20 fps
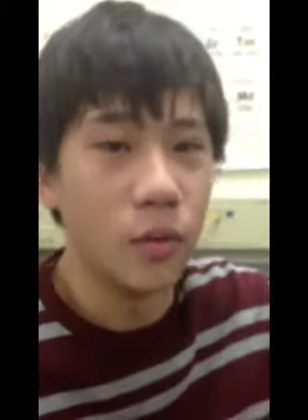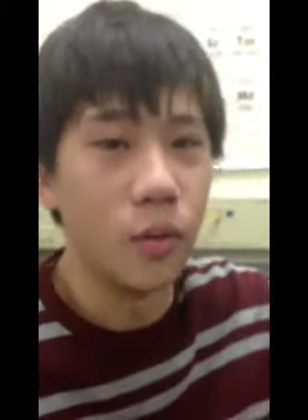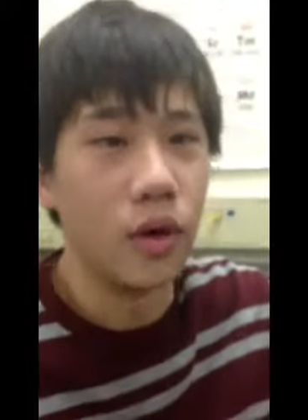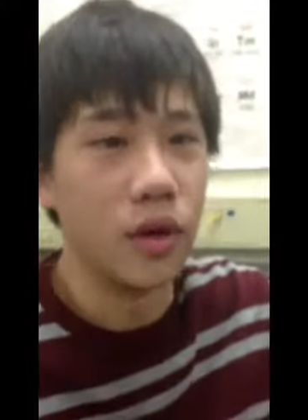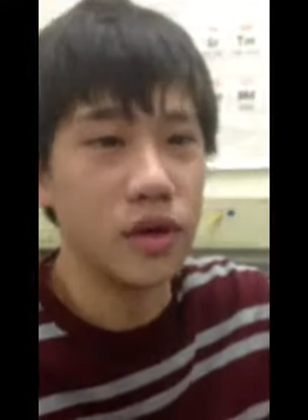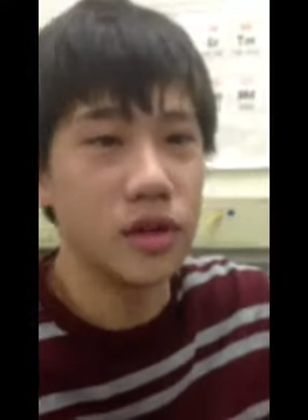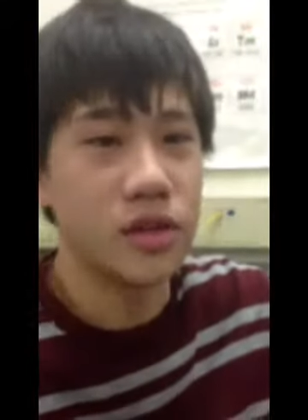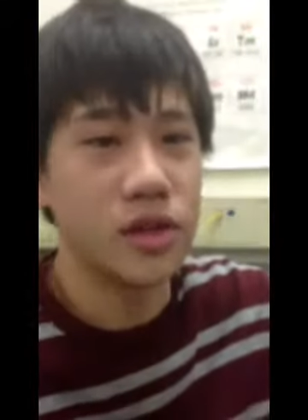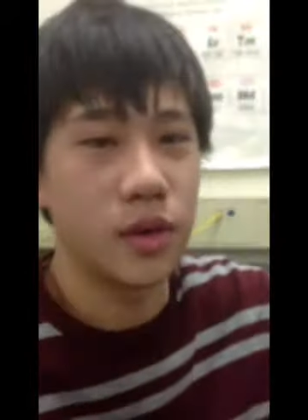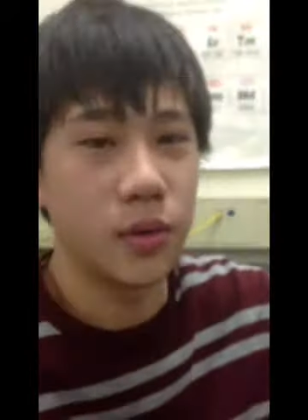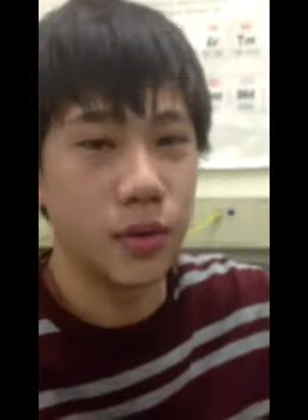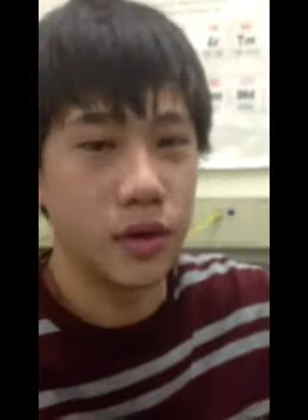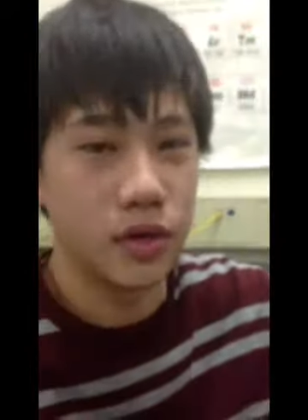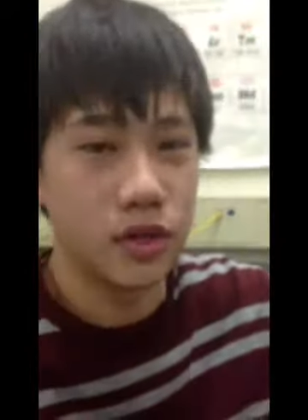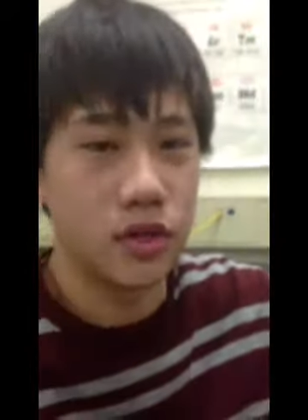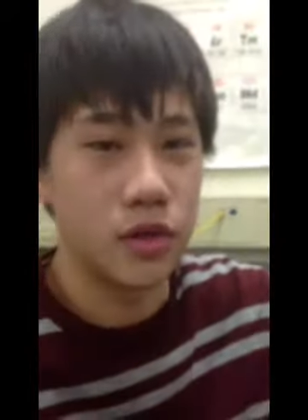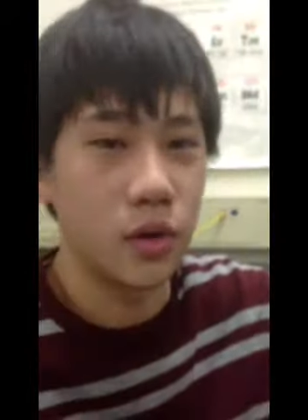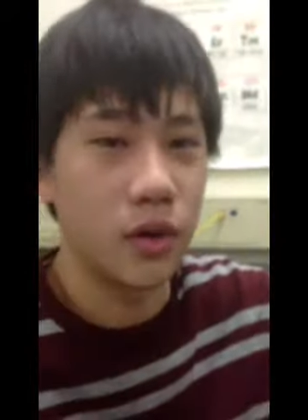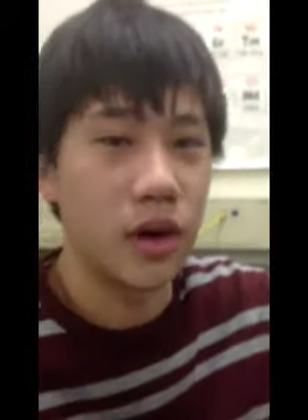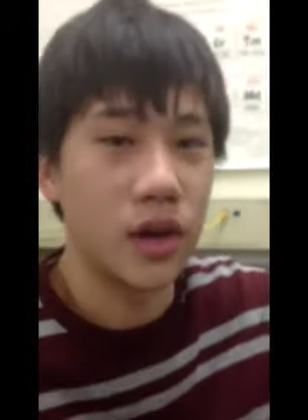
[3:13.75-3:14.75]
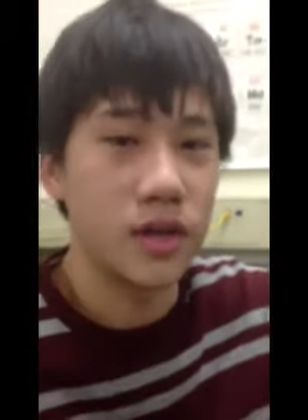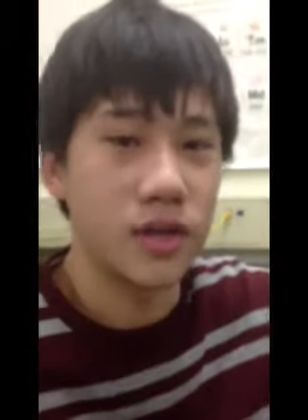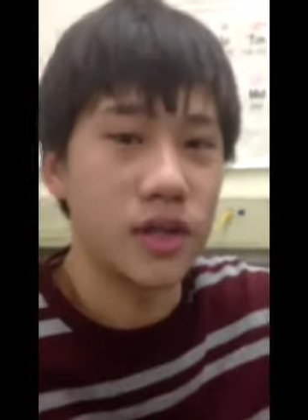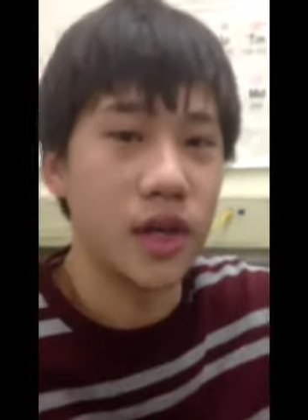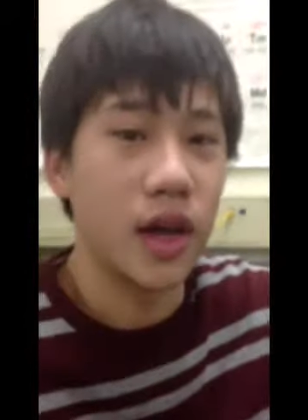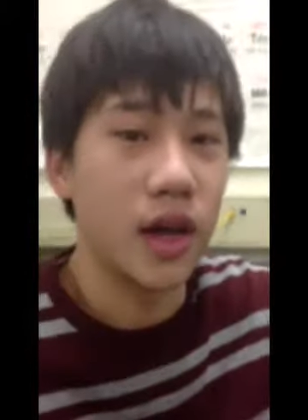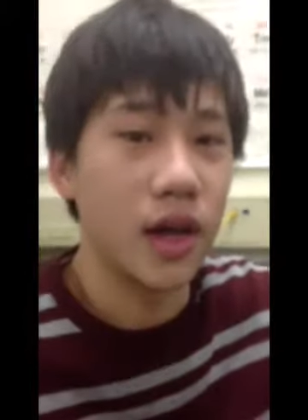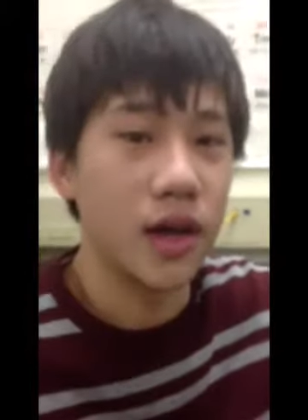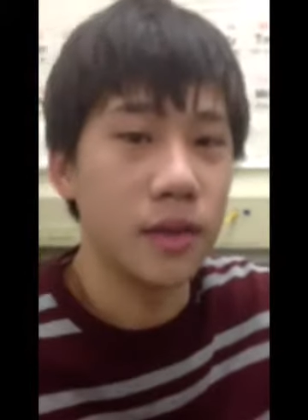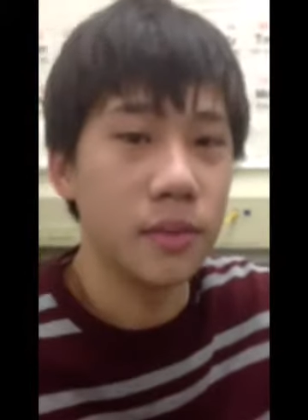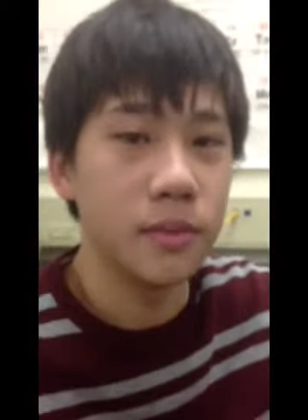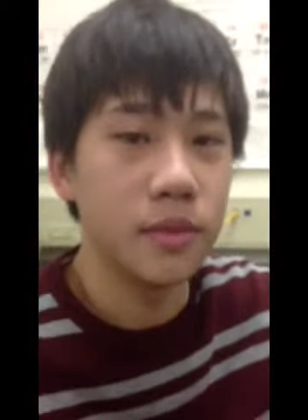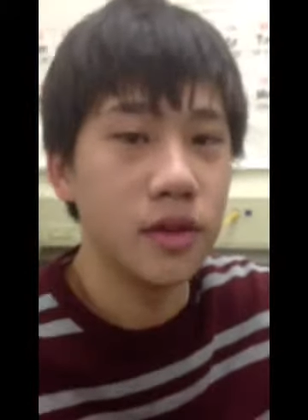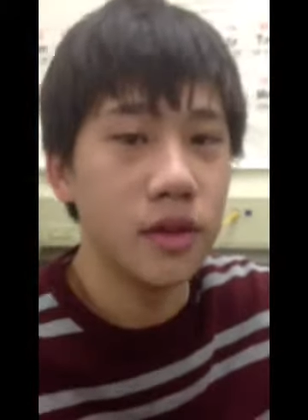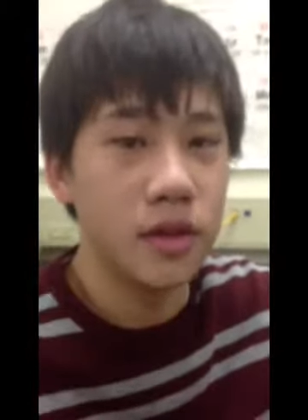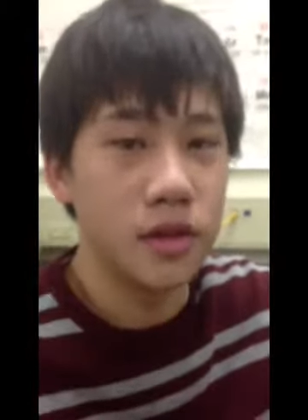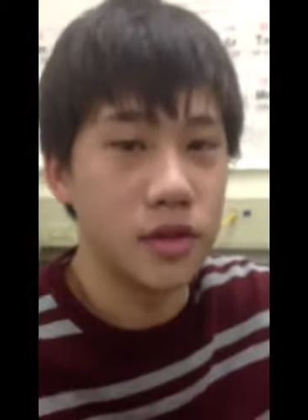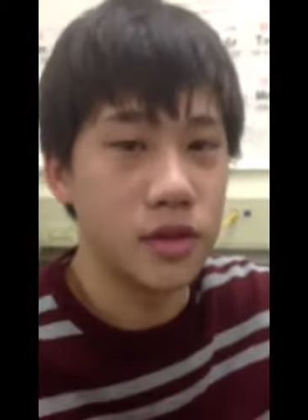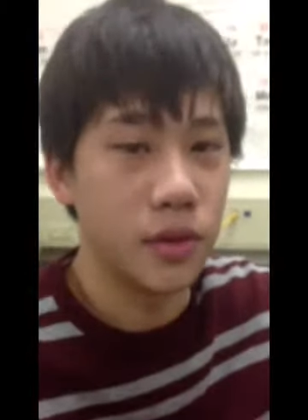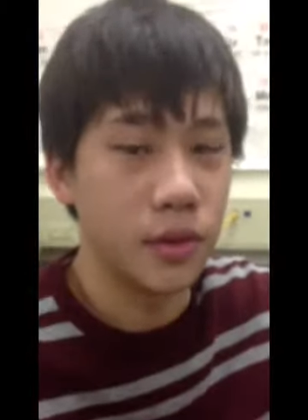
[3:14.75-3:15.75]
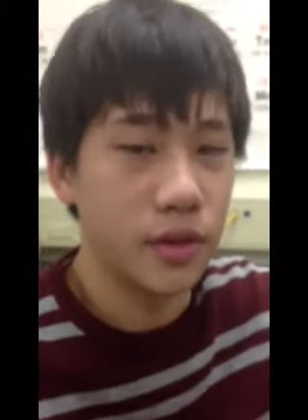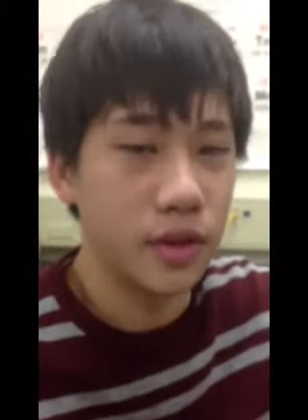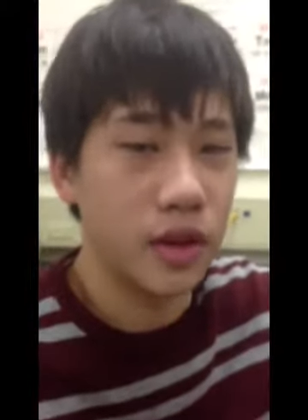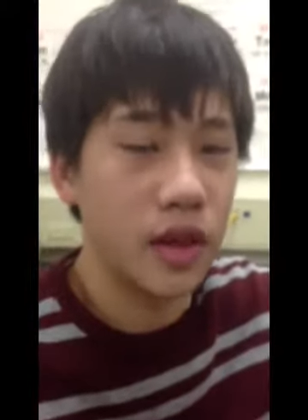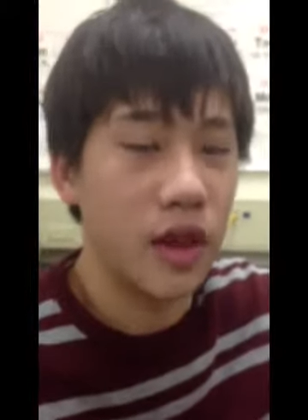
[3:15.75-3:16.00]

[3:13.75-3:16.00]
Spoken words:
One is that we were short on time, so in the